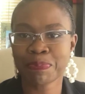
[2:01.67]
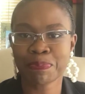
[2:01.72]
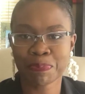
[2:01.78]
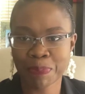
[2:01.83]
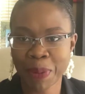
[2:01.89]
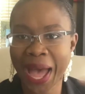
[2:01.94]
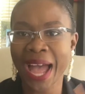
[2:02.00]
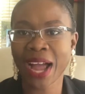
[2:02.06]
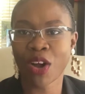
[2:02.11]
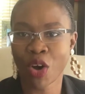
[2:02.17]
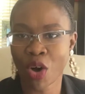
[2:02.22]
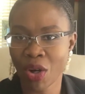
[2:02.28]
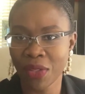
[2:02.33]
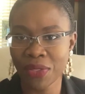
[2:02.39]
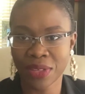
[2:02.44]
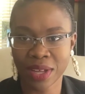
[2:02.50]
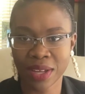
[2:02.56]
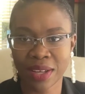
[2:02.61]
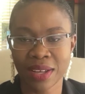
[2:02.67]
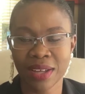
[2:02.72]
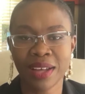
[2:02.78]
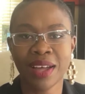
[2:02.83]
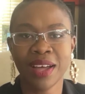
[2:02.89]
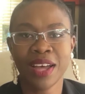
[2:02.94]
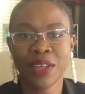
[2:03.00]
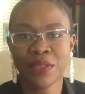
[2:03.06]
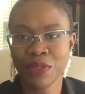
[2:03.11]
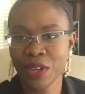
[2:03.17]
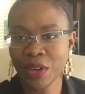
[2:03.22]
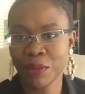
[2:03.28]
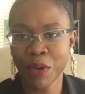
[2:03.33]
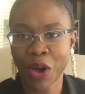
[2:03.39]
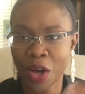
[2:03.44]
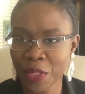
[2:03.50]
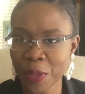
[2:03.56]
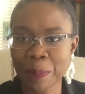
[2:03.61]
pack all the
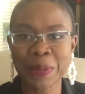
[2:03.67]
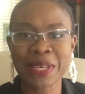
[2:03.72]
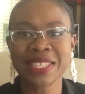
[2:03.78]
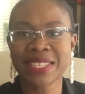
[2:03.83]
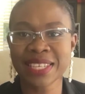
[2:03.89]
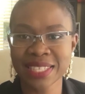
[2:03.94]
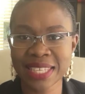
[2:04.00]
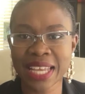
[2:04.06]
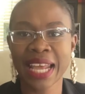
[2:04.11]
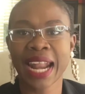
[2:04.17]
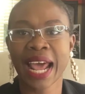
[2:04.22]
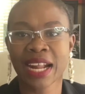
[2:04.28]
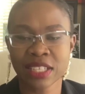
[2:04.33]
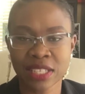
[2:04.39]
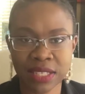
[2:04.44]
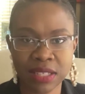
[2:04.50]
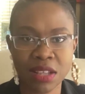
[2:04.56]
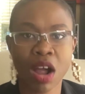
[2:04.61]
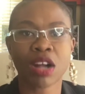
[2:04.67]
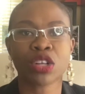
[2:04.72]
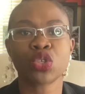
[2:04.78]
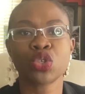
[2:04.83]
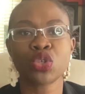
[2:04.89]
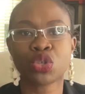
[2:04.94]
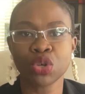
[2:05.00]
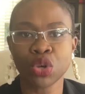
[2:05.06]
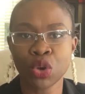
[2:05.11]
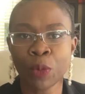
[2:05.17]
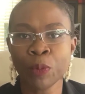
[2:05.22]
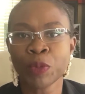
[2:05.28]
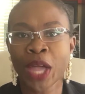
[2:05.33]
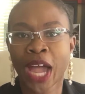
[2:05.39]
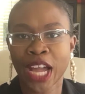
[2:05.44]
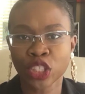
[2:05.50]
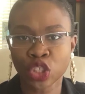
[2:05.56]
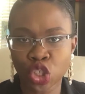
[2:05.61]
other pieces in and
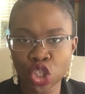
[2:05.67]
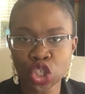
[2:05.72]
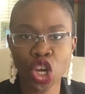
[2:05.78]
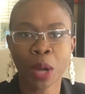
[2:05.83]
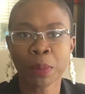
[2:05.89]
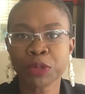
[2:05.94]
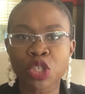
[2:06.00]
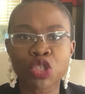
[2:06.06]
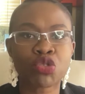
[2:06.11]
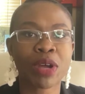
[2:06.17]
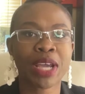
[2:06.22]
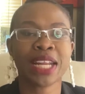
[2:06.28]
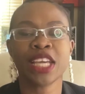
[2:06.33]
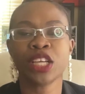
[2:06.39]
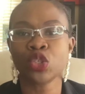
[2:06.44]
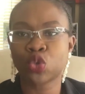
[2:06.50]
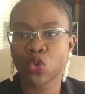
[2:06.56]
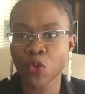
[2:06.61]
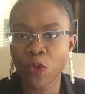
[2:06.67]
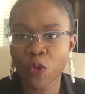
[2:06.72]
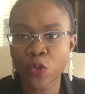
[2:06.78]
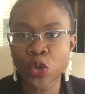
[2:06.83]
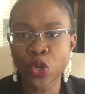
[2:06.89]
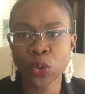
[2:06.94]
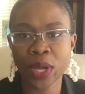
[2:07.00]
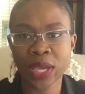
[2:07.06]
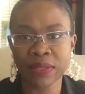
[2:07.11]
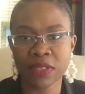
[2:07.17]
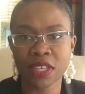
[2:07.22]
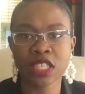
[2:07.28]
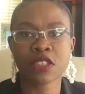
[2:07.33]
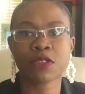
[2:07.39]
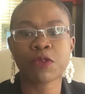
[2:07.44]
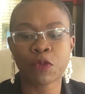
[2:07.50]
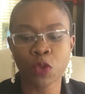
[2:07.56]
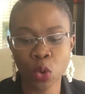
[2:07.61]
jump straight into doing
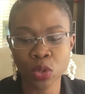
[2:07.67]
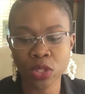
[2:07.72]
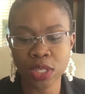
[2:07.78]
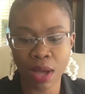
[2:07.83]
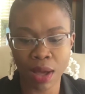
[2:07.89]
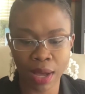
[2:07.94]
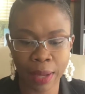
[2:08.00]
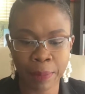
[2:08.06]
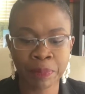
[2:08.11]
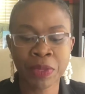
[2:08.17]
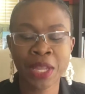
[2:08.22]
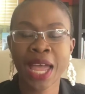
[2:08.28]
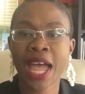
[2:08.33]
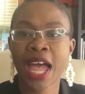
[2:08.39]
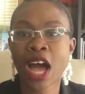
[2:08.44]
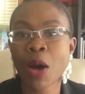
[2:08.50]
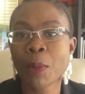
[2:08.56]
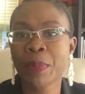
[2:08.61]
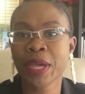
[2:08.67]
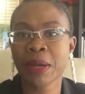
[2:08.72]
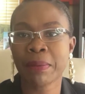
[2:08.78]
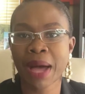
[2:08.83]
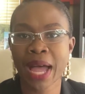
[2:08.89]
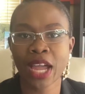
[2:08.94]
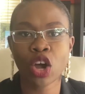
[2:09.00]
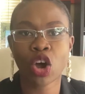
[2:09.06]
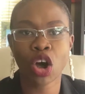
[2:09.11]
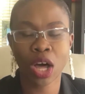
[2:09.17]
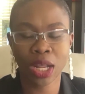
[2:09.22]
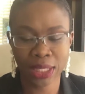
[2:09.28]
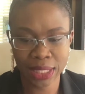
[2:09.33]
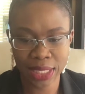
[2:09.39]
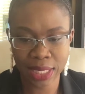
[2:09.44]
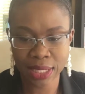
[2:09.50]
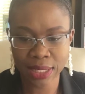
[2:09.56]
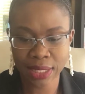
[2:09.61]
this full time, helping my
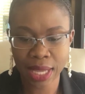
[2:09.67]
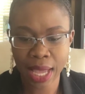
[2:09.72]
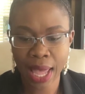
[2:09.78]
colleagues